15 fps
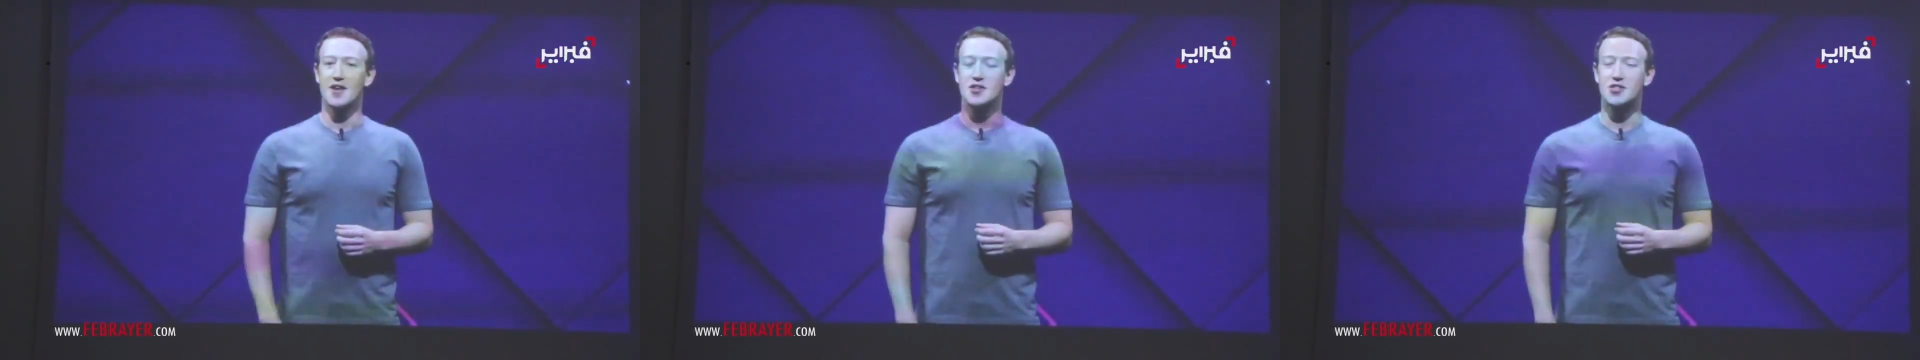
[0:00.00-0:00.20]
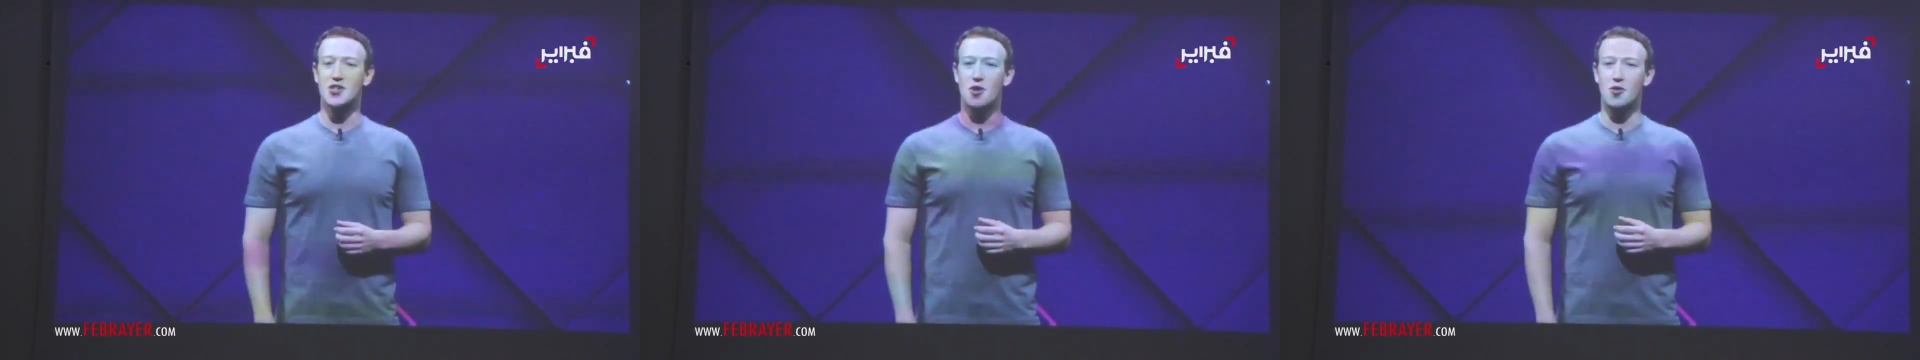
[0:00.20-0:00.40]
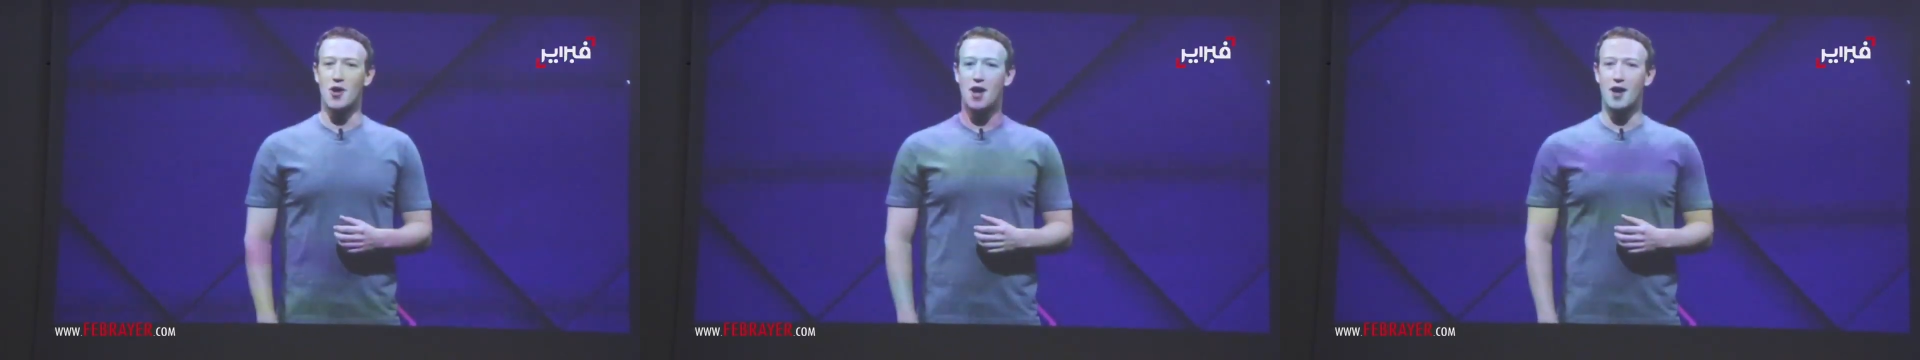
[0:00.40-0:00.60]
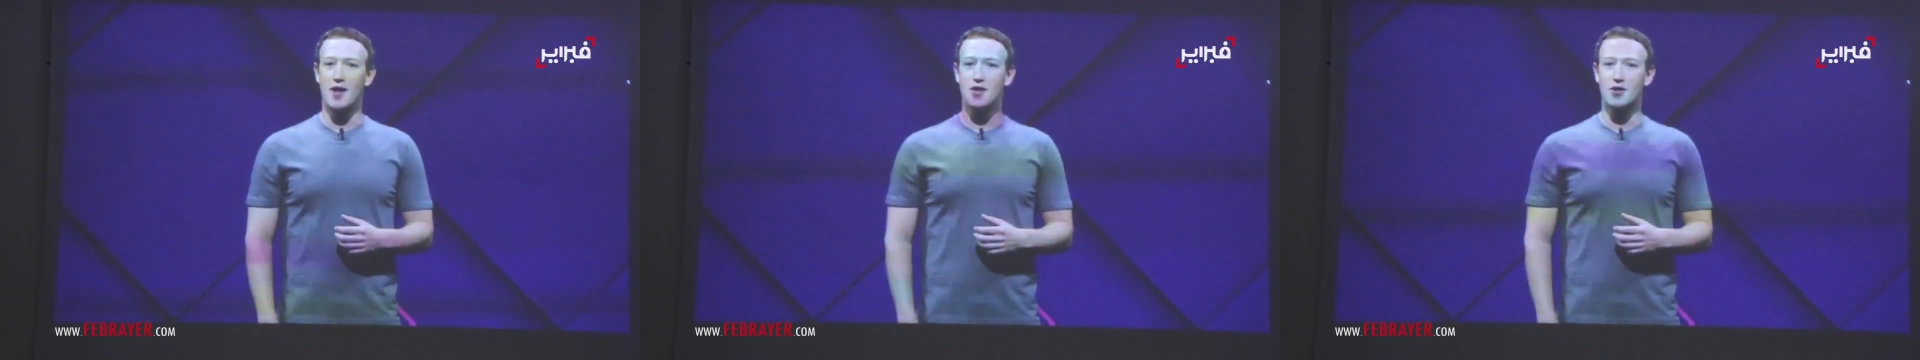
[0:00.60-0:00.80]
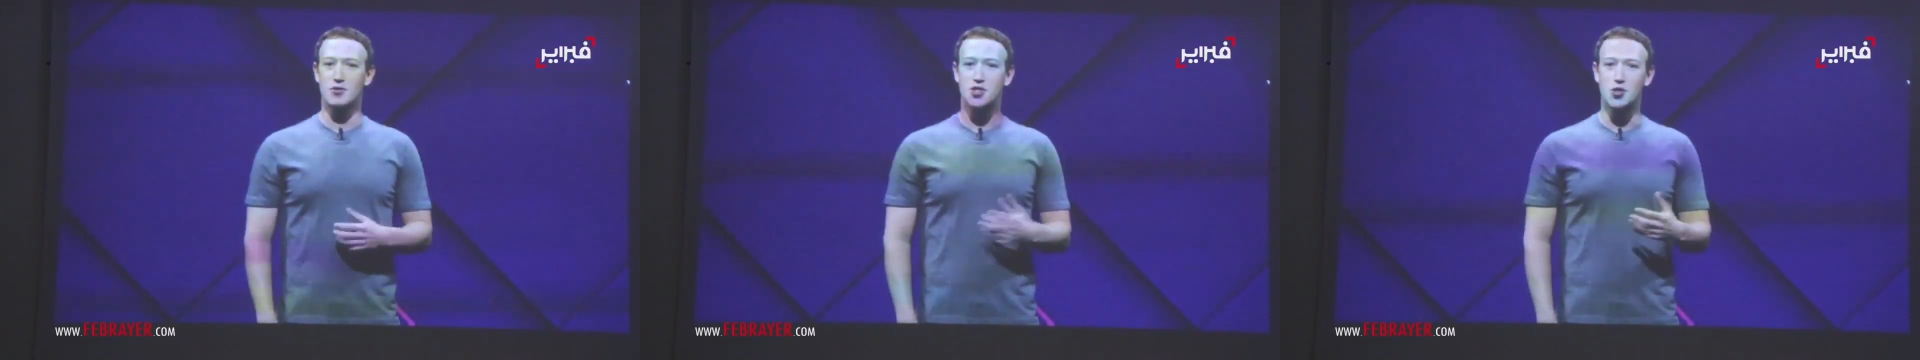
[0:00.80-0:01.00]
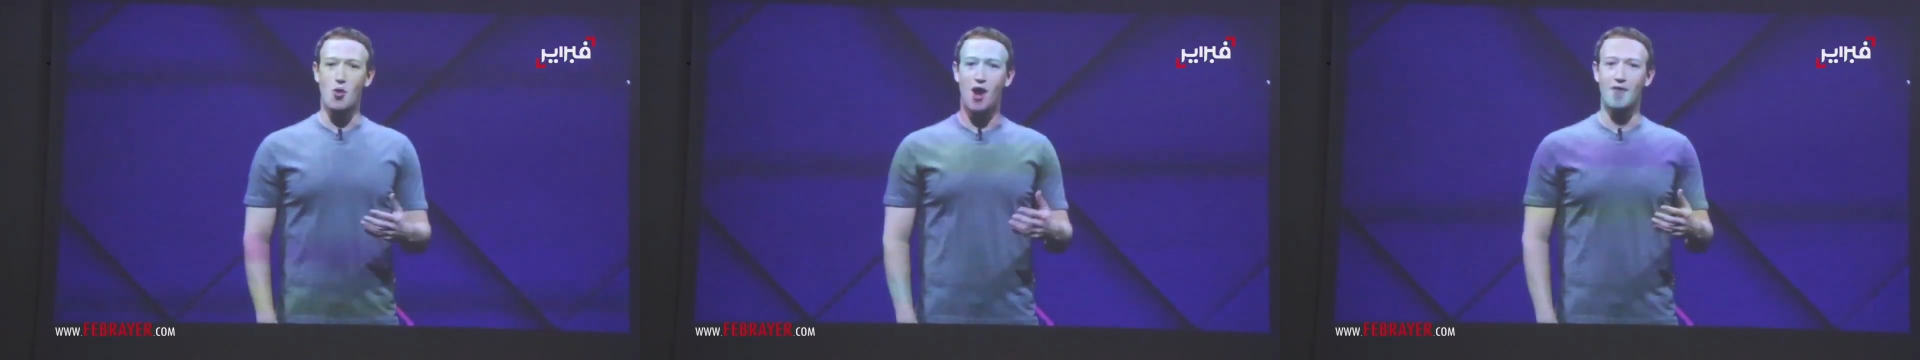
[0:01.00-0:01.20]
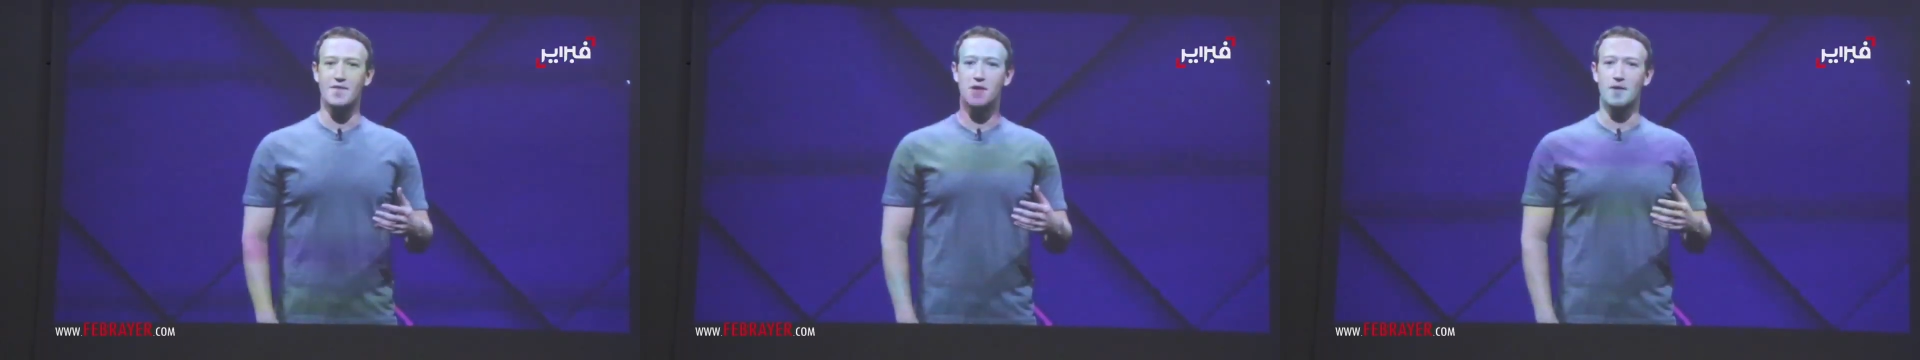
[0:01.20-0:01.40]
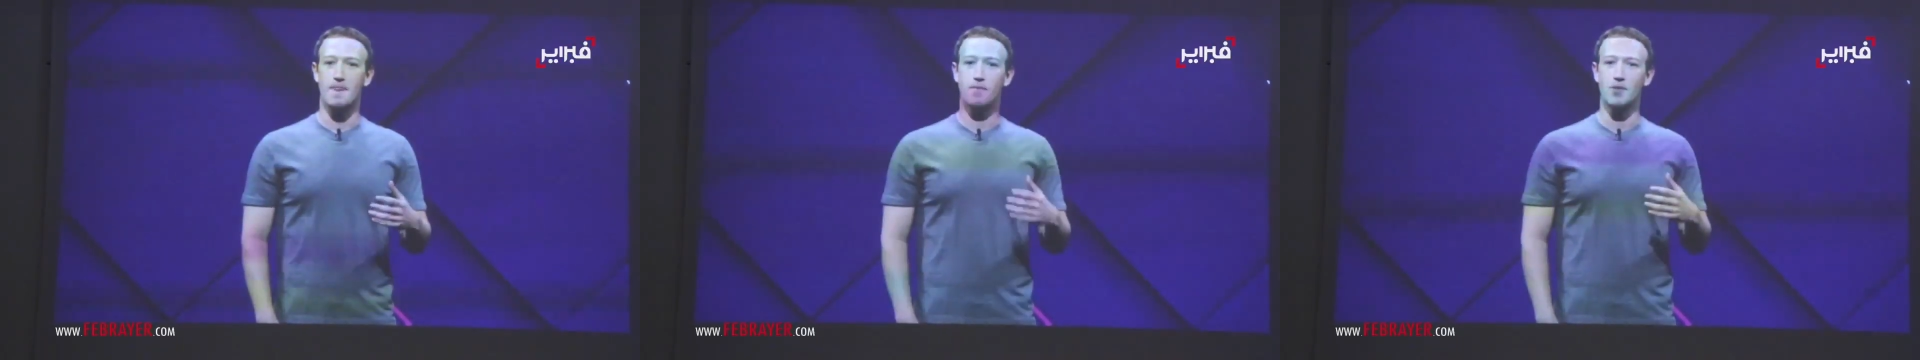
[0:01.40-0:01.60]
So, too
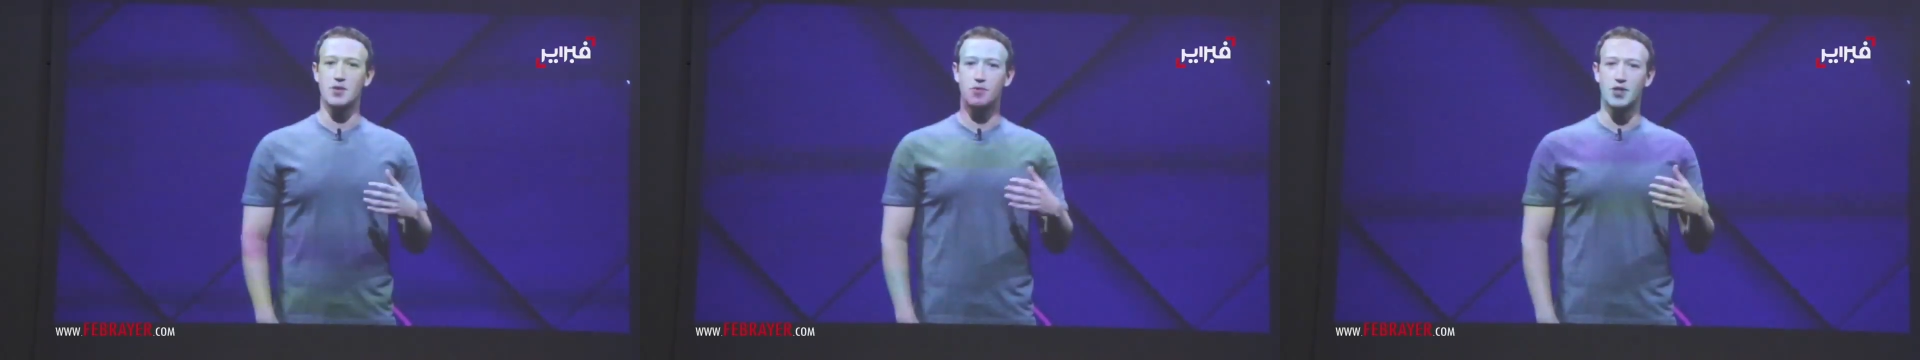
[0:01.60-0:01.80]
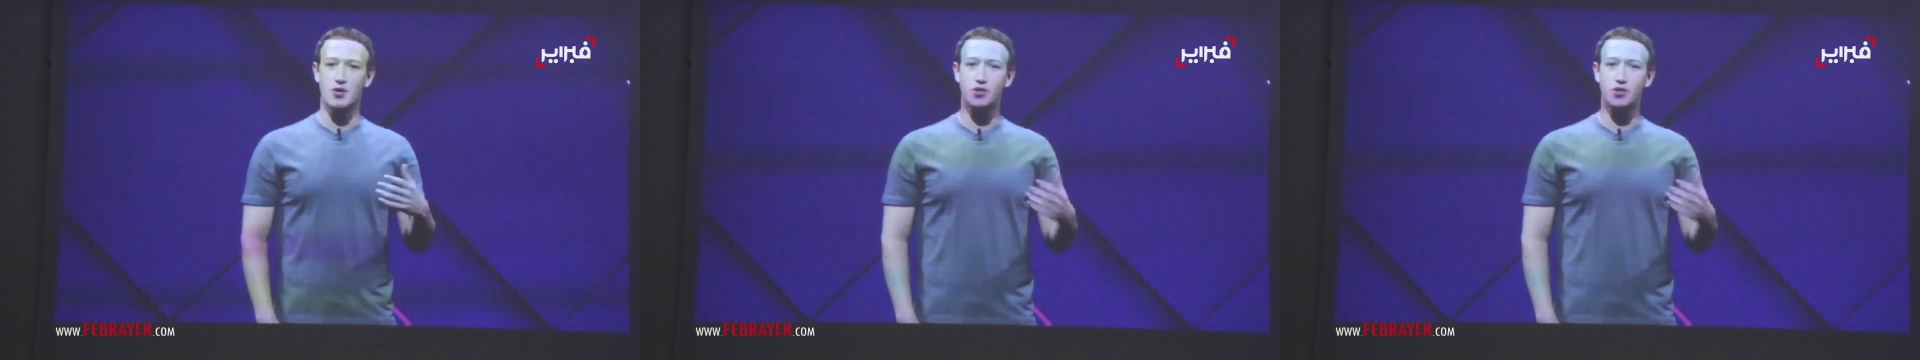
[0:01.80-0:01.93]
often we